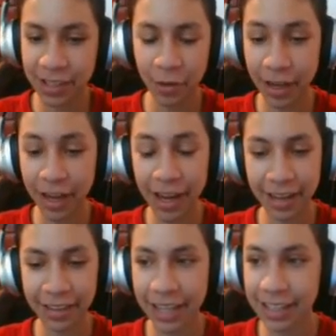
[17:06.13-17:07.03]
Oh
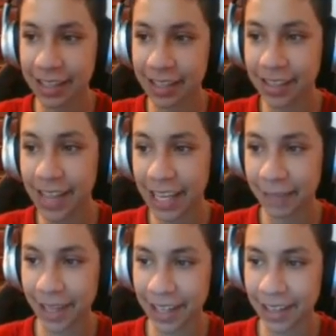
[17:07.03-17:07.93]
god, that's insane,
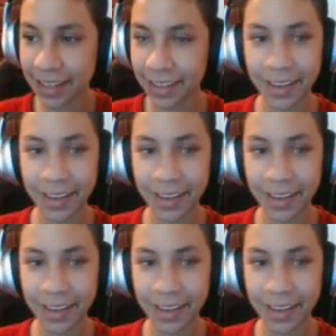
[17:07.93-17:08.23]
man.